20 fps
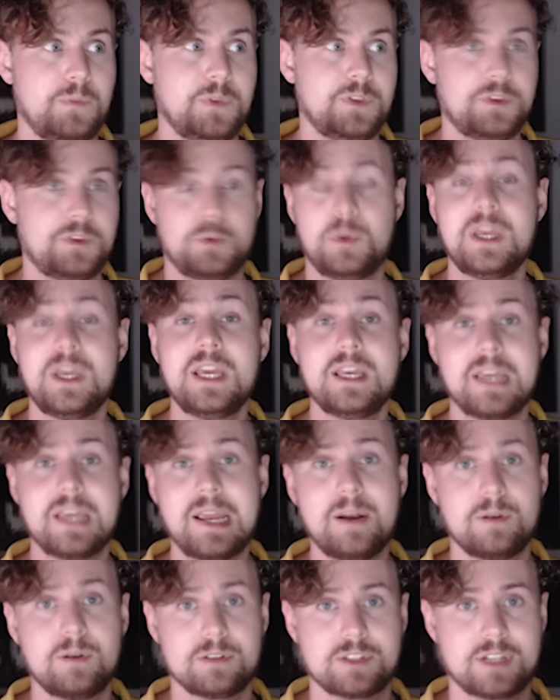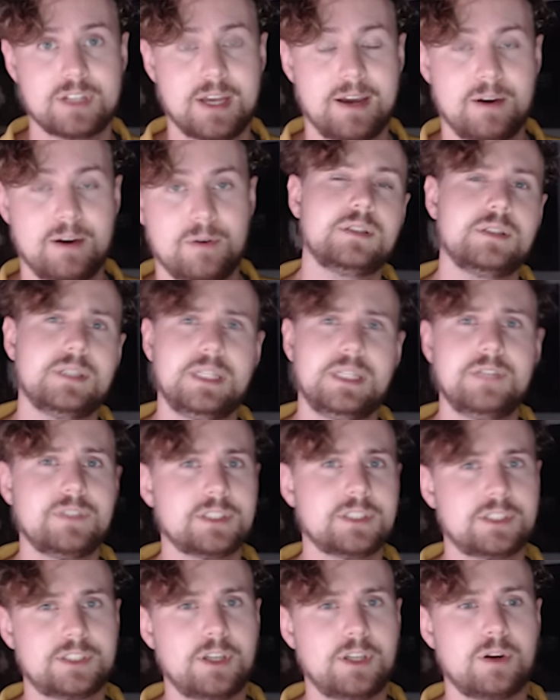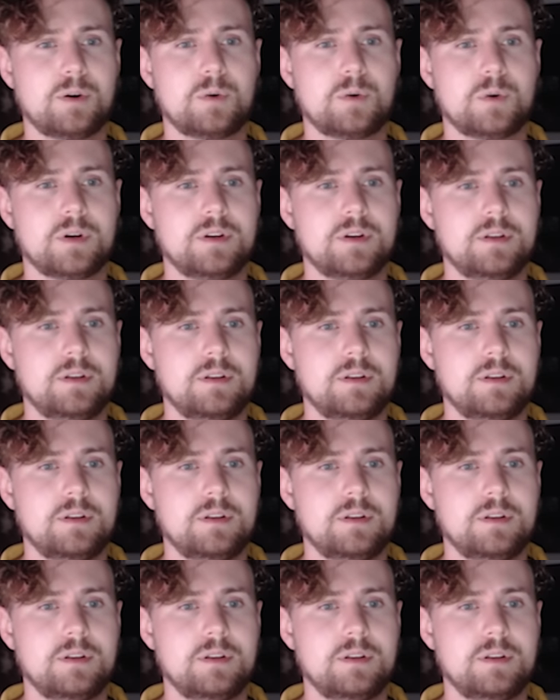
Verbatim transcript: three years now. Even so,